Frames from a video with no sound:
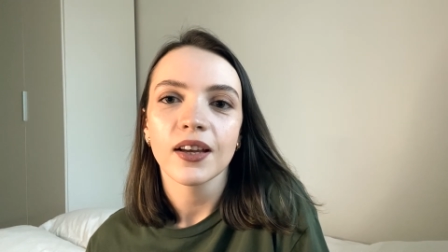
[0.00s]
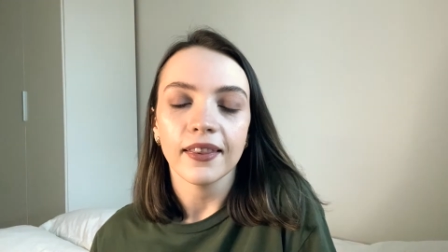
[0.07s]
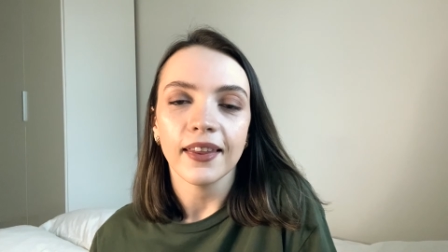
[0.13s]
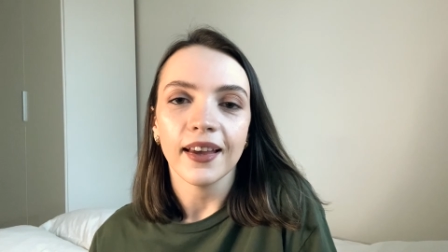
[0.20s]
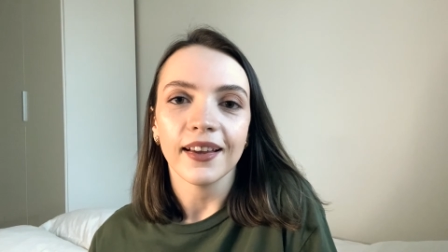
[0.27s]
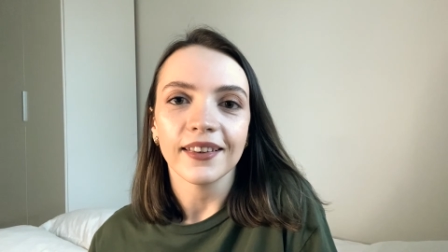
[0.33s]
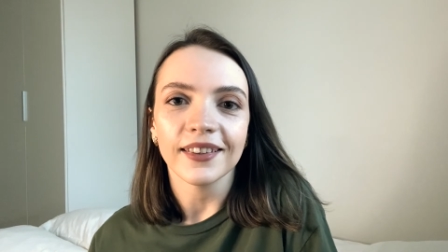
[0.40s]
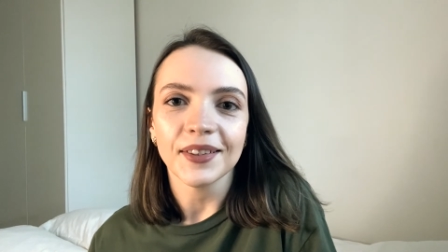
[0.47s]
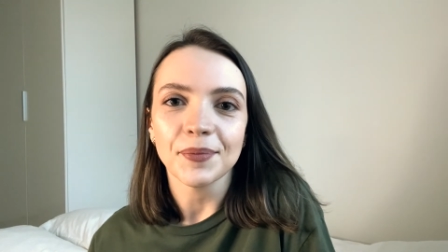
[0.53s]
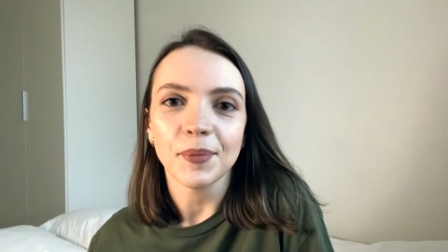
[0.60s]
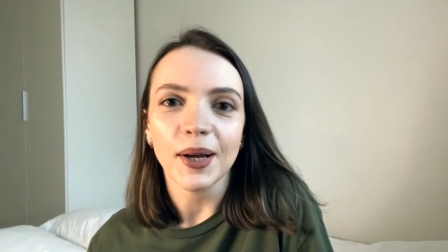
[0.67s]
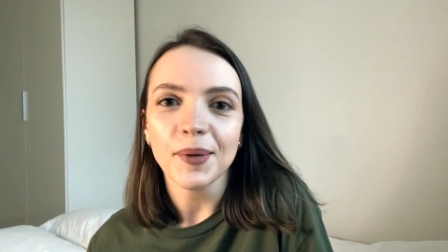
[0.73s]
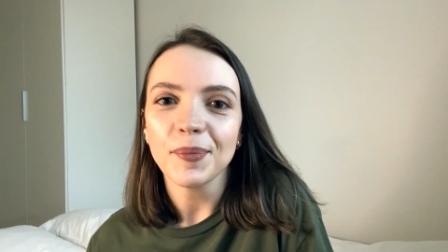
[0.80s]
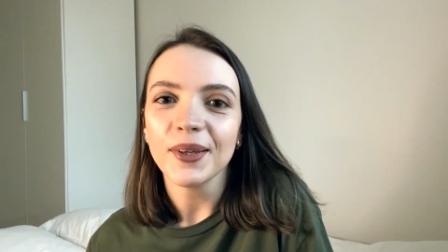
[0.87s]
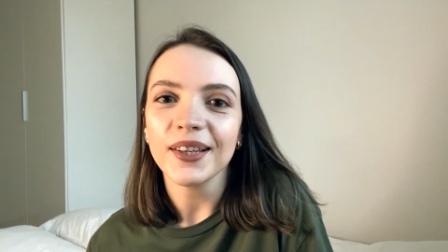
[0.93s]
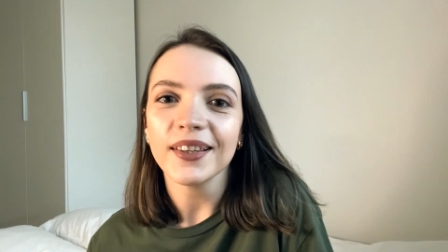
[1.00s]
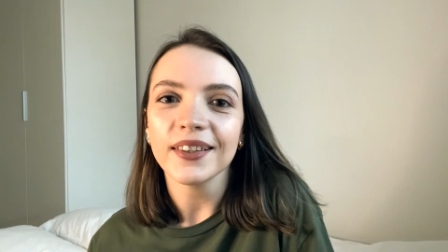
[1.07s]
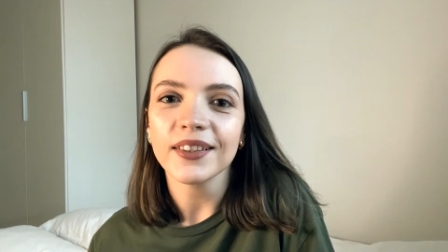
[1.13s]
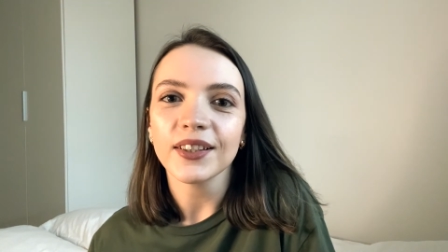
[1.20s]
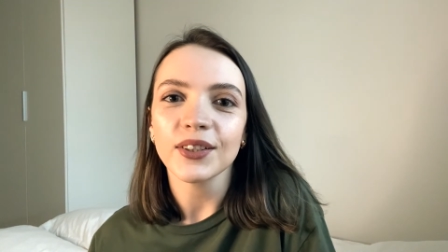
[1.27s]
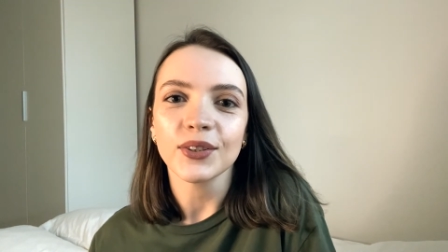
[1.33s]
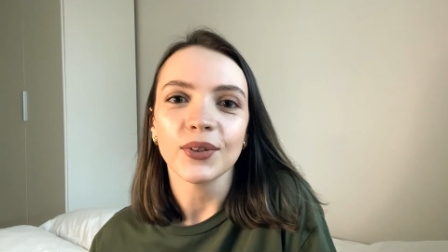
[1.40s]
then in my
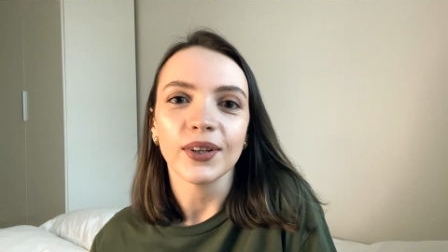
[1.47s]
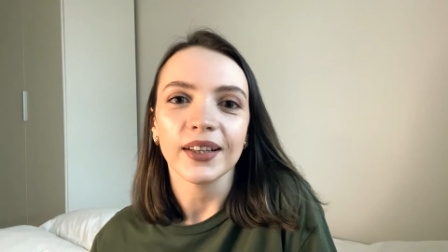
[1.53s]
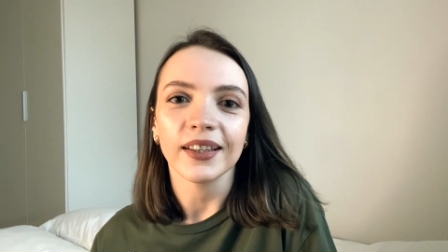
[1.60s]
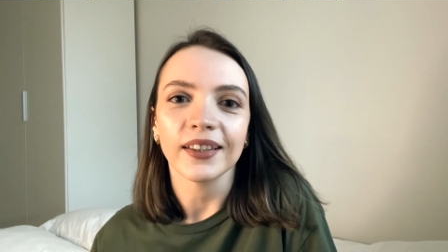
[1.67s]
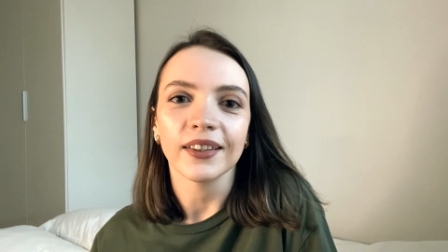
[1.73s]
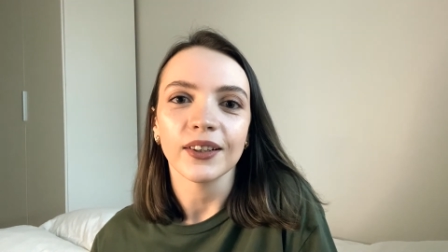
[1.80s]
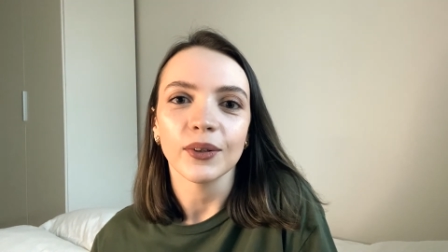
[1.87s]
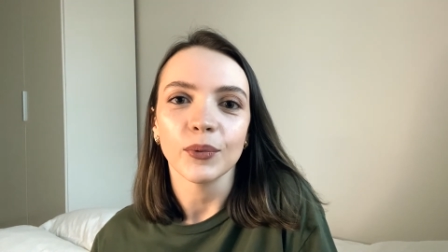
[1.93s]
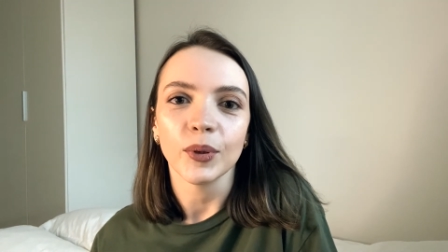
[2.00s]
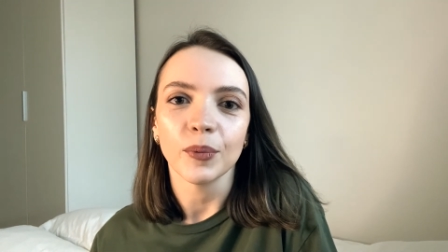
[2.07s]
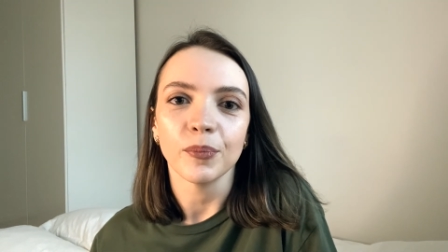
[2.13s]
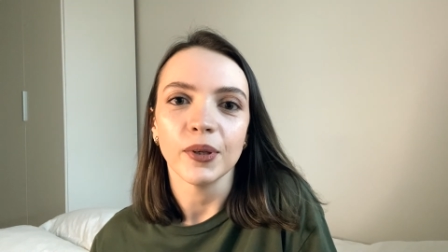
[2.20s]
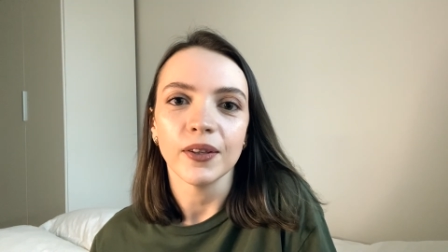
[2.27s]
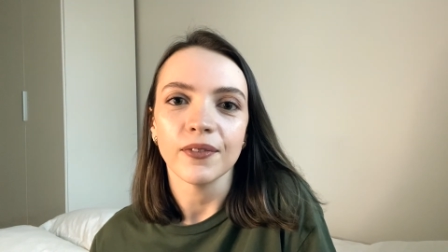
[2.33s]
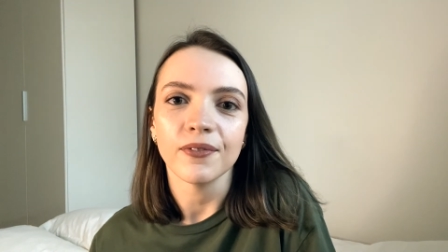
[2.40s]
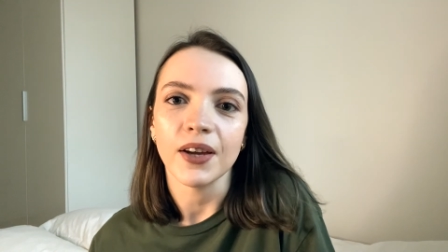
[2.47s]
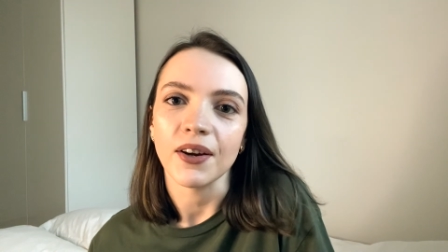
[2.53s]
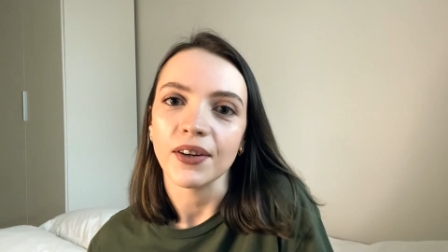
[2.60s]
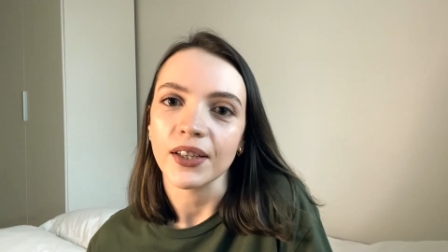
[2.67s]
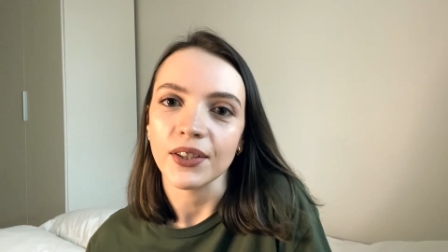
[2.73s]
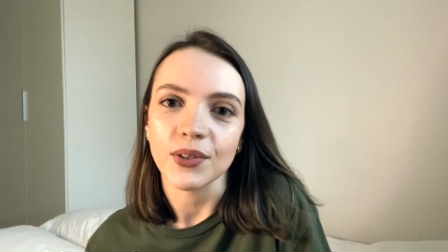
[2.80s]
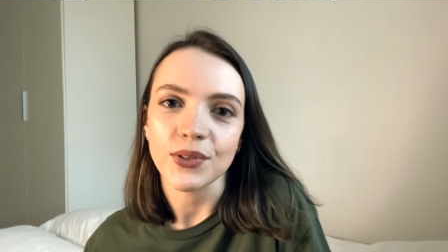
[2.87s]
opinion, Duolingo will be
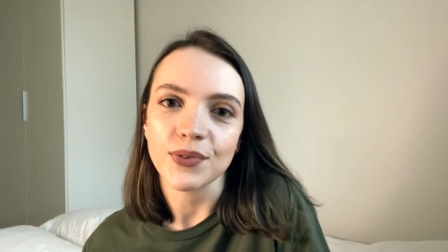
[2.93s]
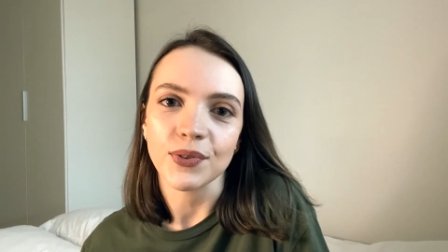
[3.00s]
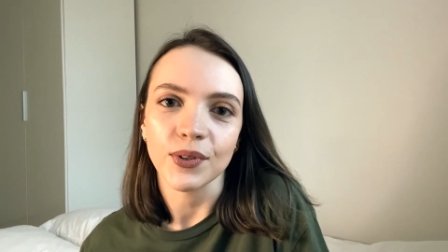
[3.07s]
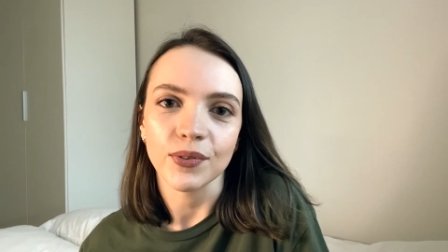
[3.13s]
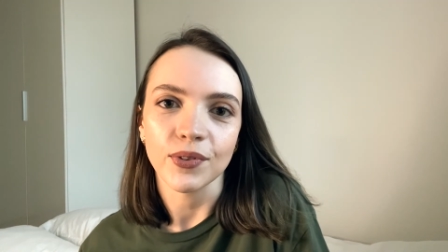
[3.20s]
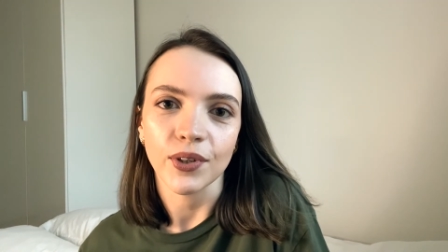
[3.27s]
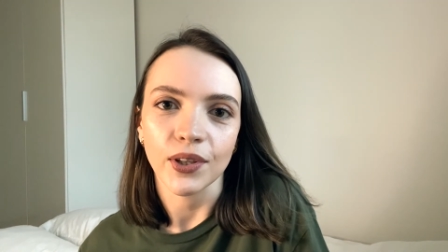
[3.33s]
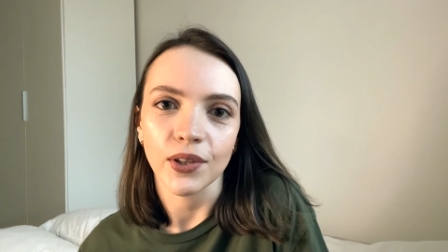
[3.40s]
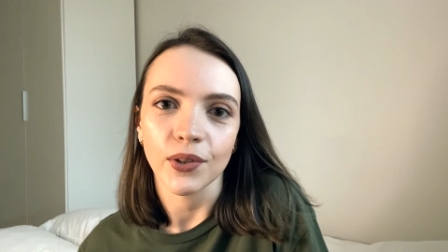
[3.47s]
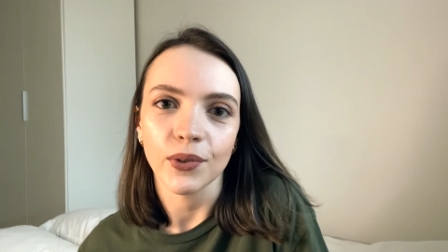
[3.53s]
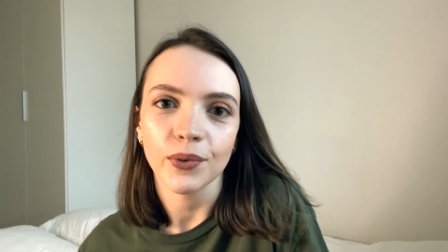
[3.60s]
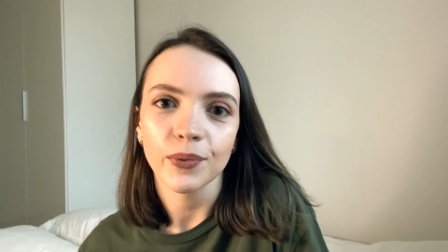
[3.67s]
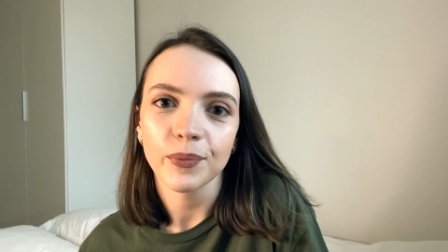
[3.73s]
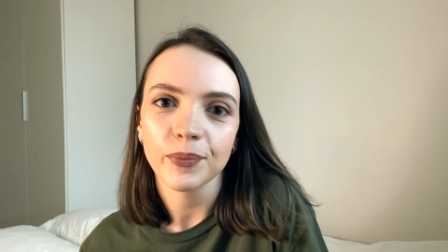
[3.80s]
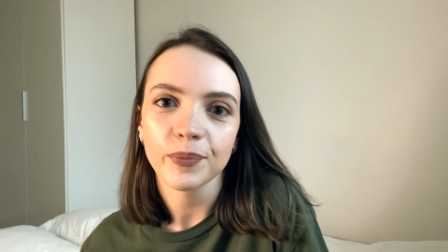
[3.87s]
very useful for you.